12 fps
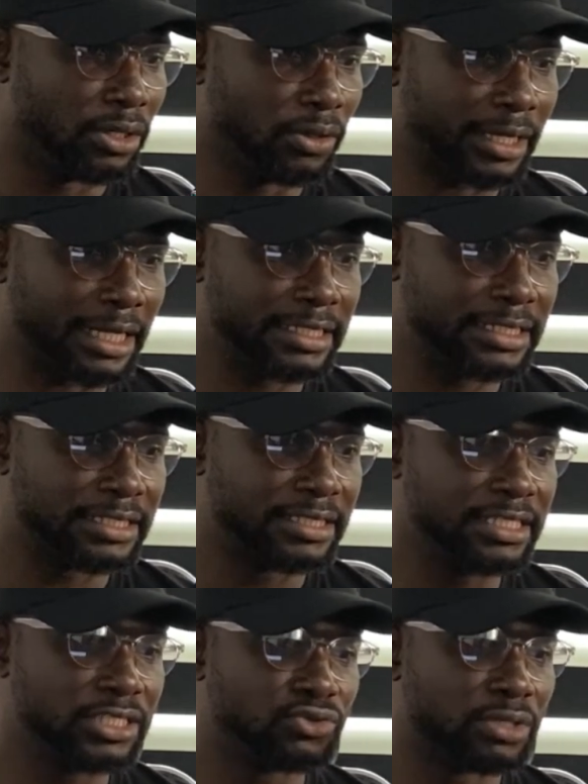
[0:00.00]
Look at this.
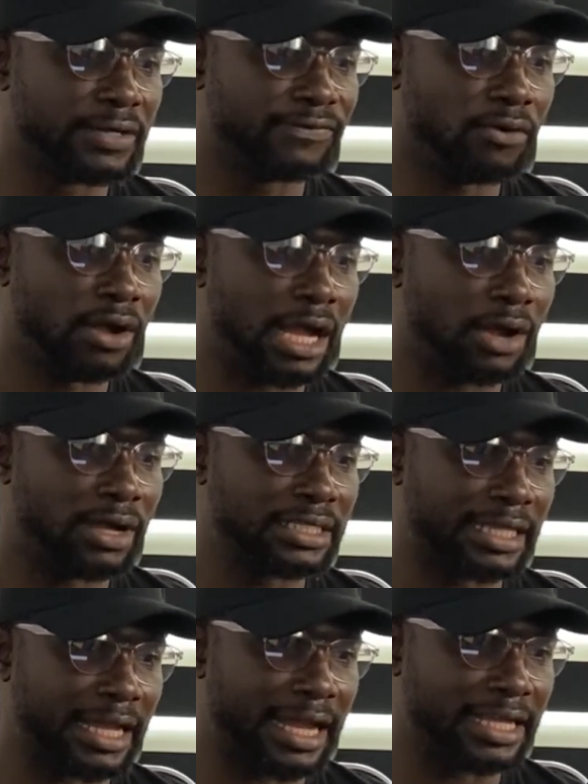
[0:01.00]
This is 24
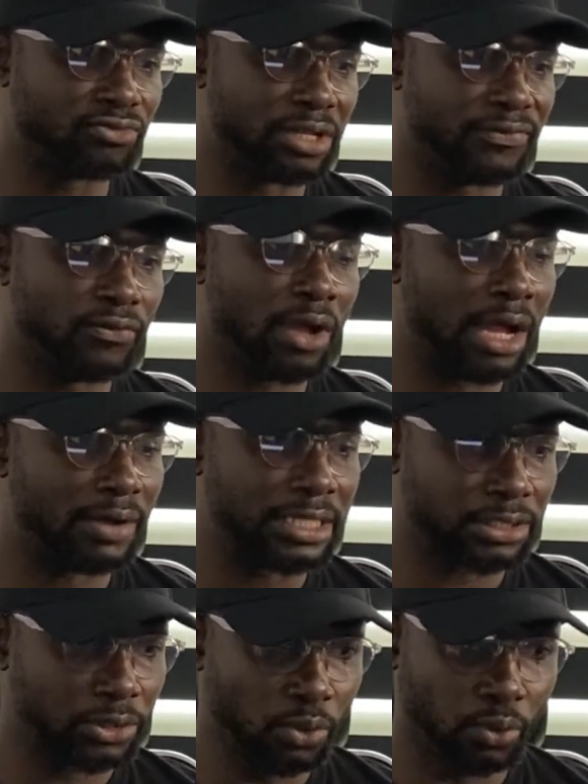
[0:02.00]
hours high, 24
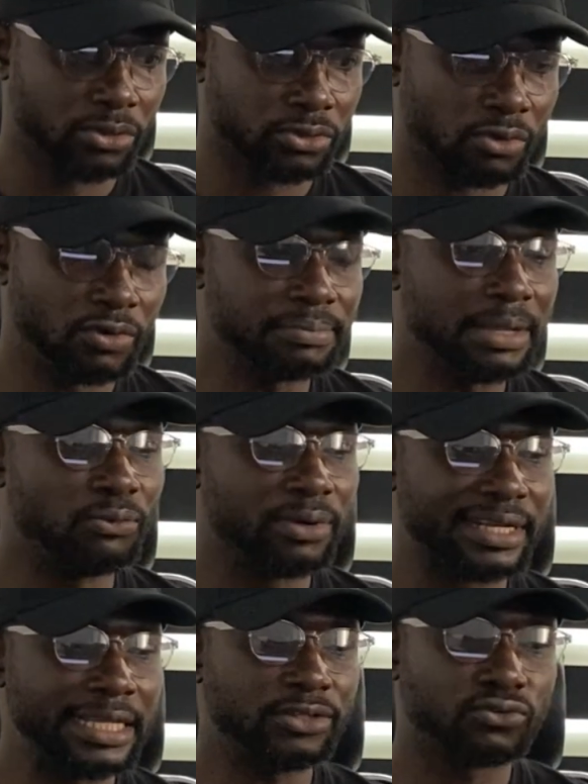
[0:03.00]
hours low. So which means
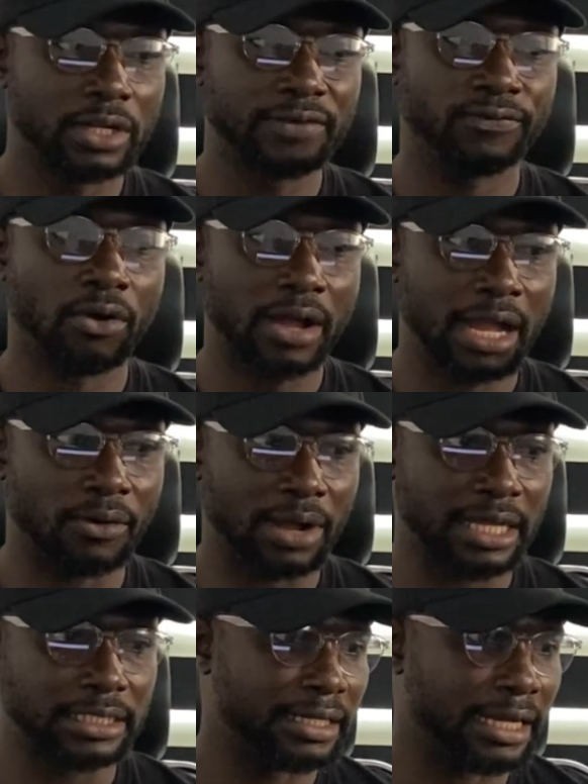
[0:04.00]
within 24
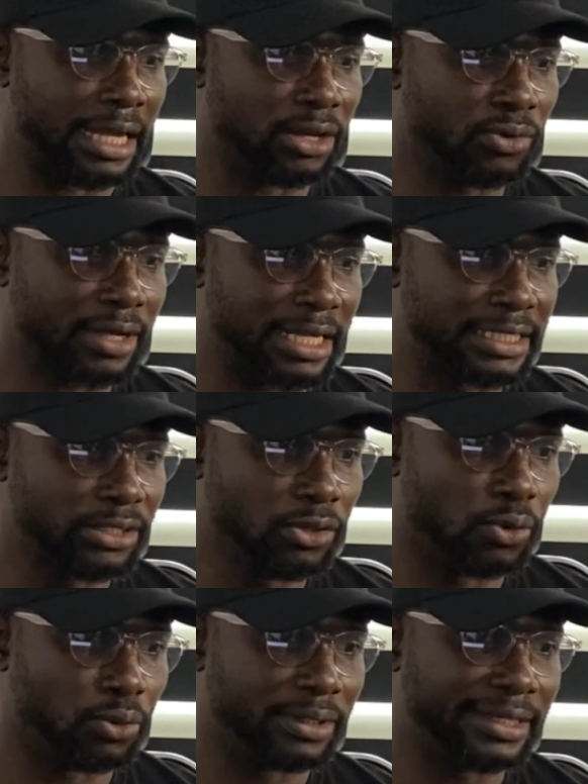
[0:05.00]
hours, look at the
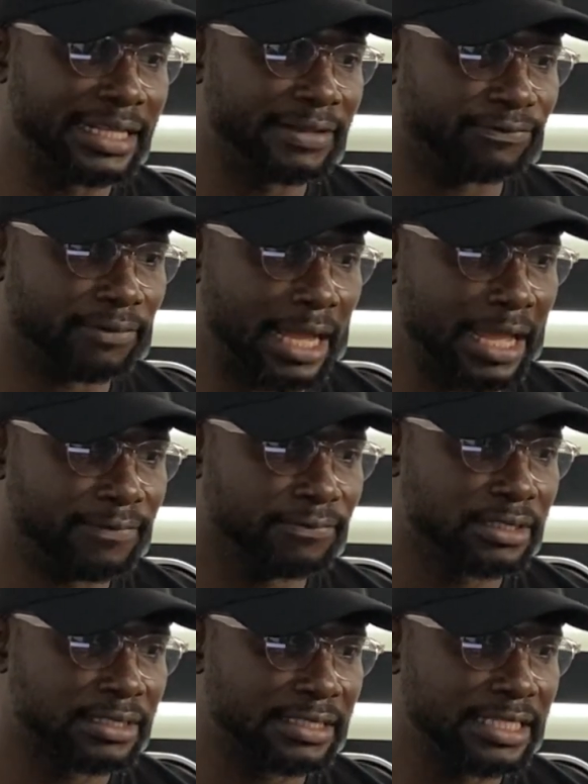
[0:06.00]
low,
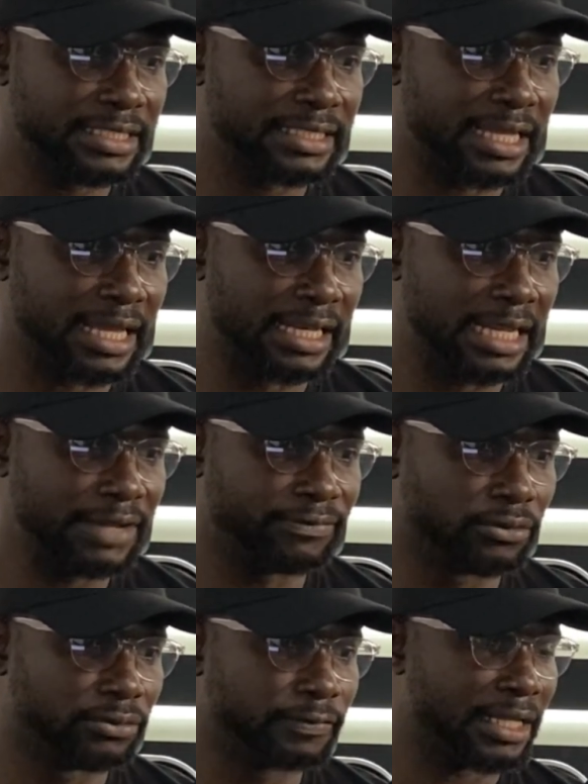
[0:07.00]

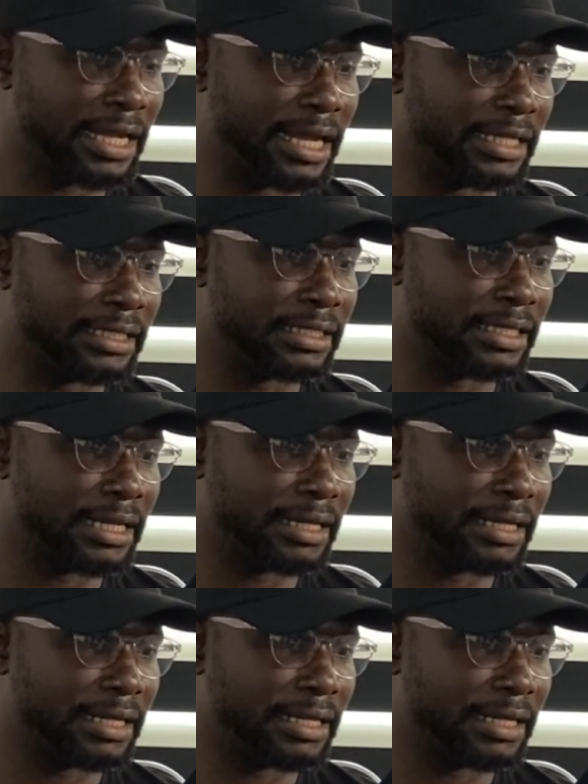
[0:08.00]
95,611 and